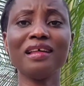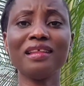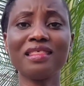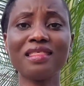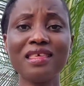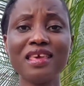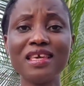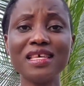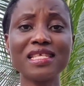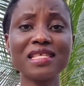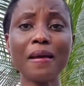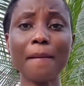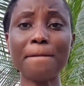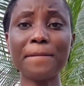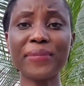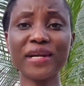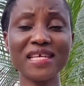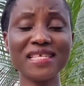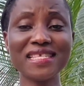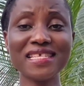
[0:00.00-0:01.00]
These
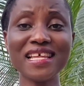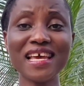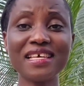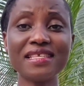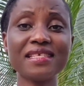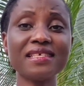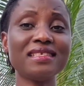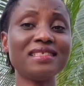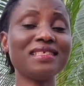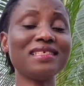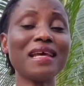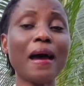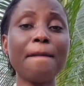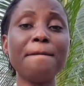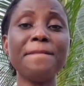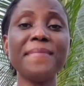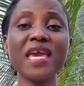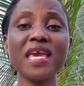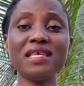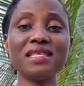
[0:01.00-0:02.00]
prisoners did
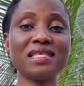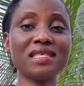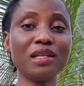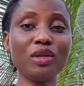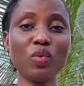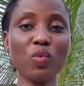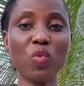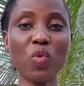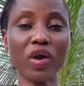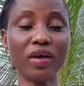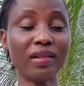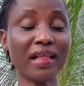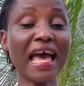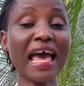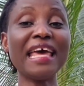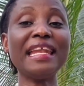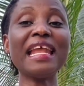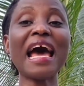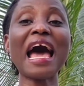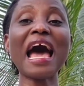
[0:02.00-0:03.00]
amazingly well.
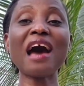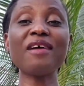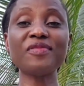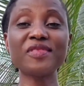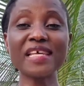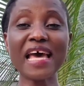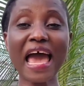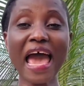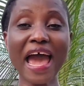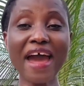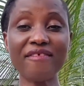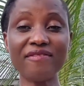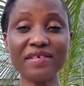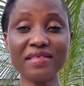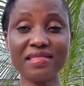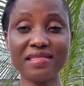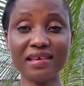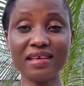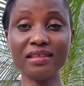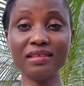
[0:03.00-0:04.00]
And after
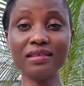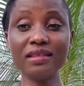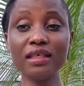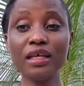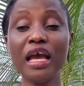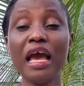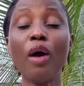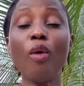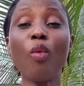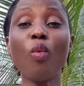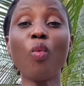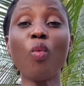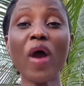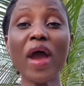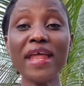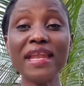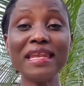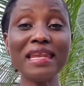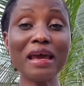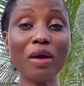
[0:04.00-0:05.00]
everything,
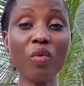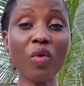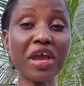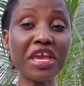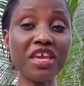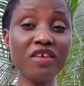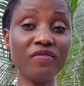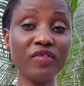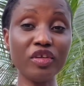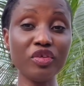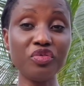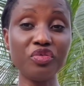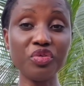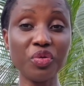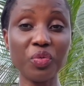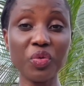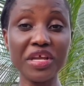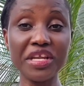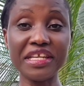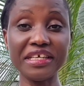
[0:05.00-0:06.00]
when they were even
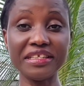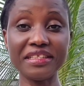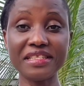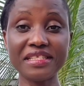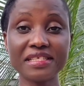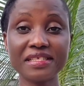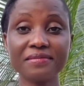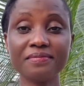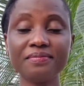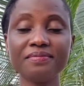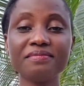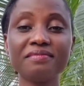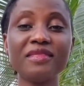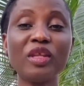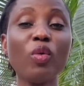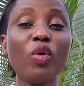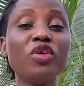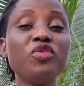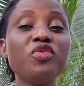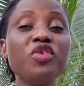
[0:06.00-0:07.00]
doing it,
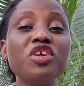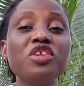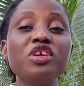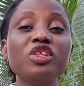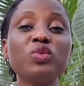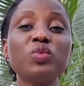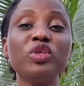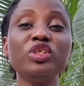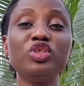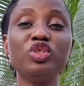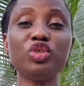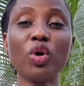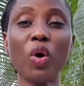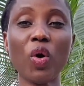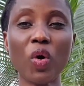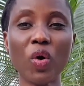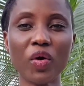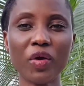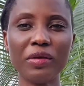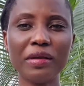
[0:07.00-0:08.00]
they were doing it with
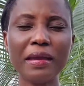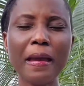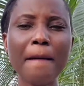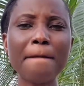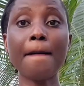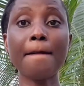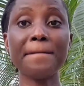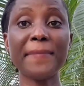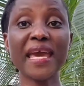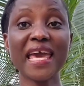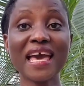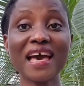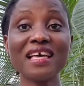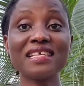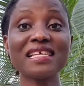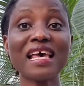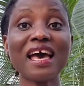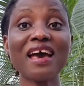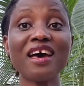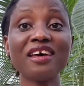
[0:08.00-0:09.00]
joy.
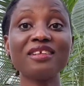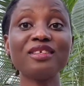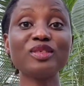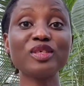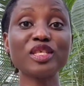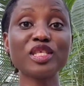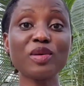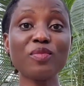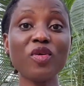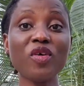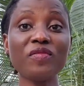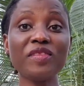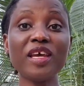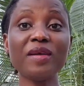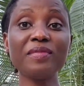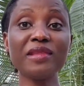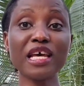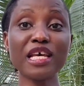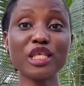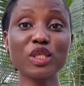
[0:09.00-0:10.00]
Because according to some of
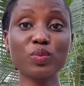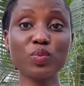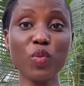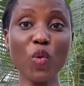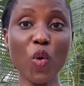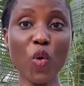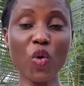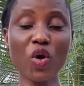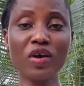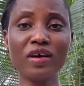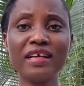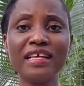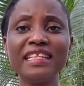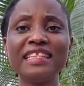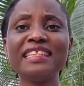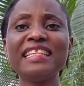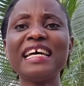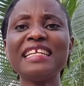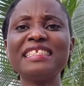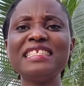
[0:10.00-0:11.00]
them that spoke,
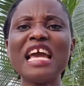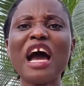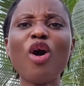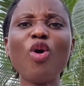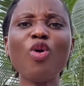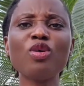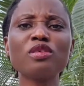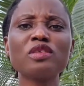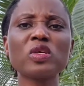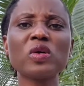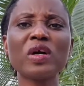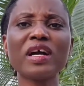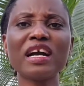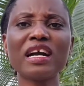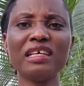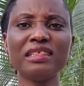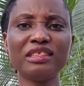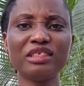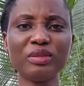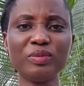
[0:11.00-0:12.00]
that they are also
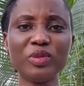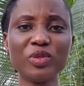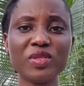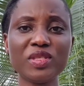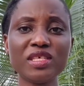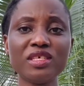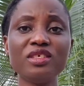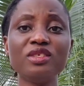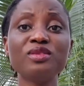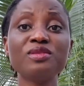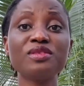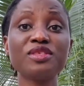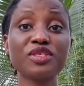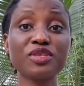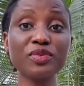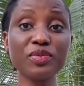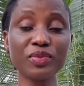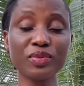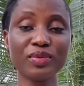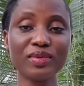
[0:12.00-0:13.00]
contributing
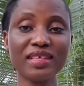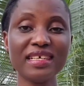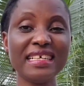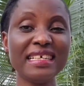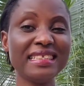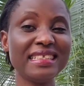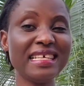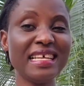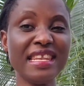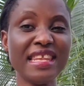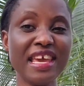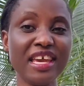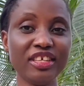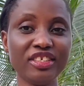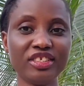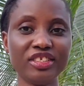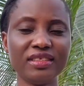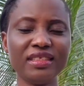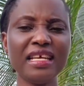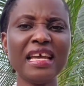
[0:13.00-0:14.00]
to the
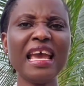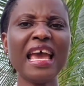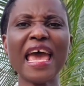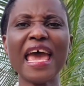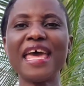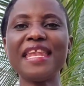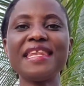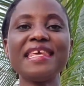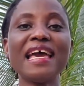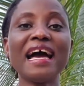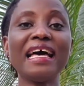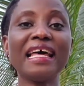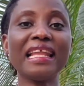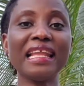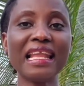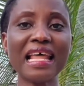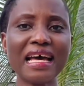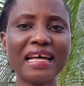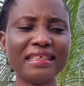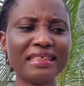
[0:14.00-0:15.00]
nation. And they are
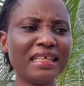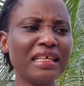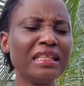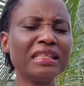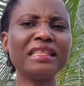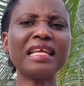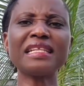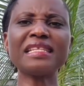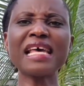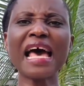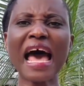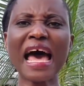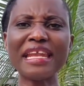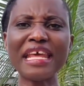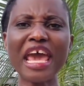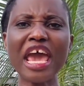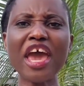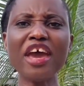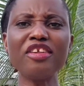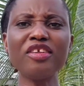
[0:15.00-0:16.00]
glad that at
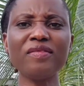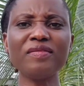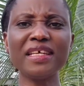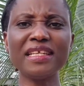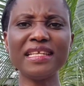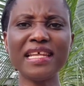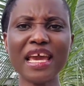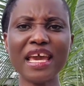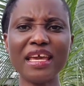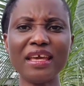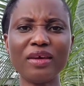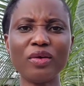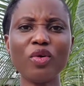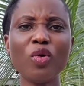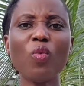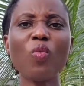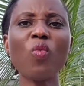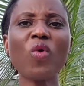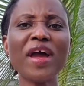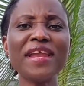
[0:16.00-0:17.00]
the end of the day,
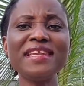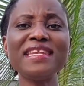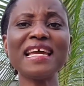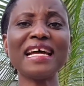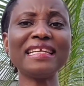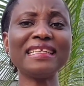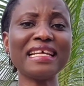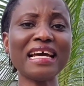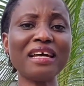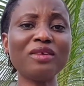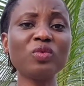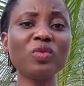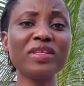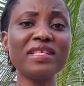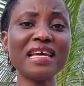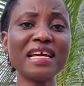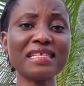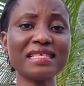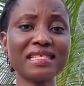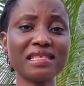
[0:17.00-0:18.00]
when they are done with
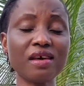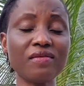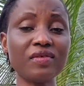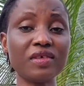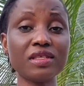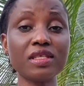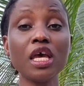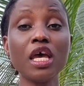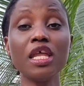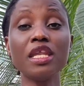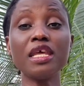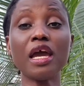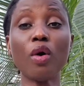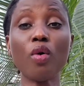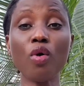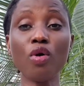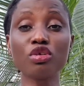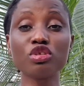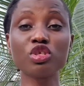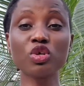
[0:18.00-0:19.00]
their service, they are
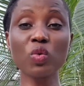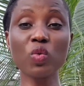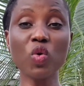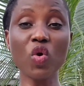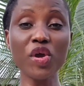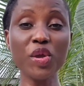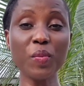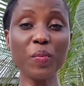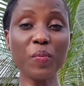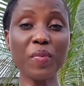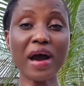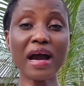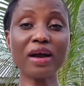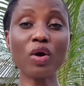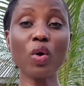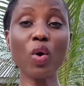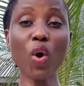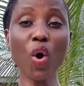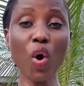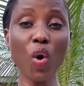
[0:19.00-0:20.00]
also going back
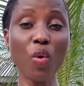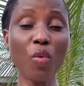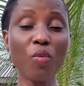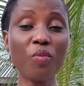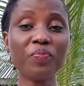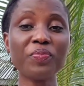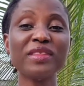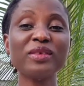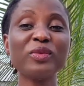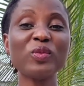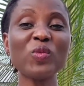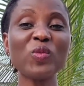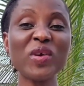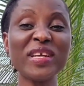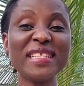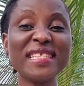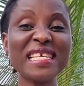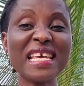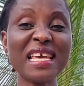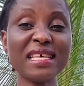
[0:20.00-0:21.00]
home
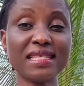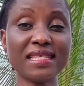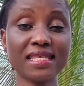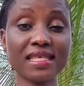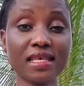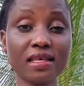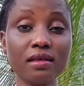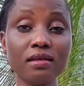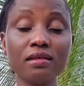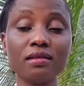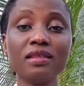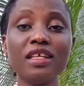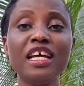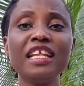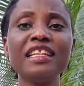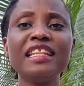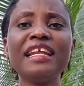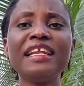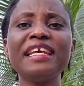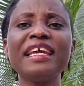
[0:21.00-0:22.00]
with a skill
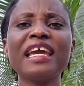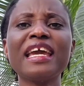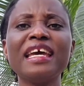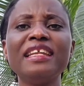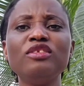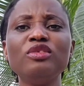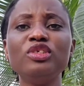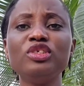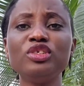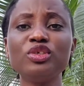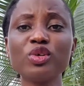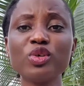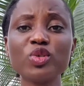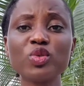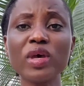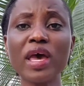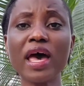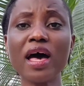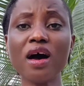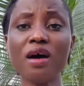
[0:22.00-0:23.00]
that they can use
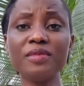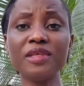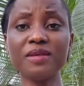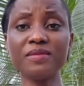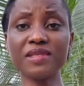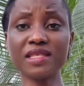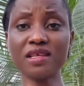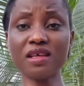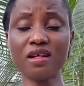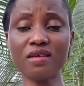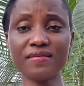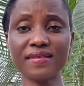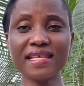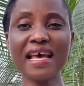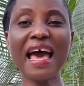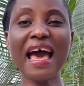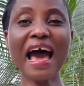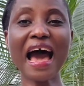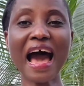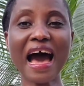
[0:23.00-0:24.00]
to help themselves
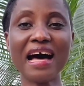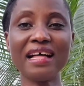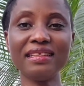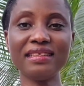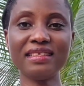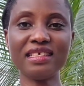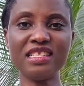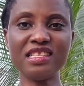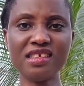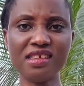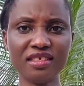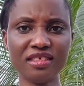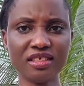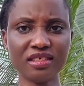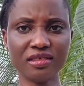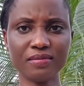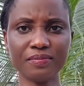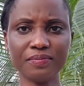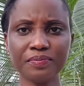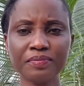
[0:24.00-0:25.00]
and the nation.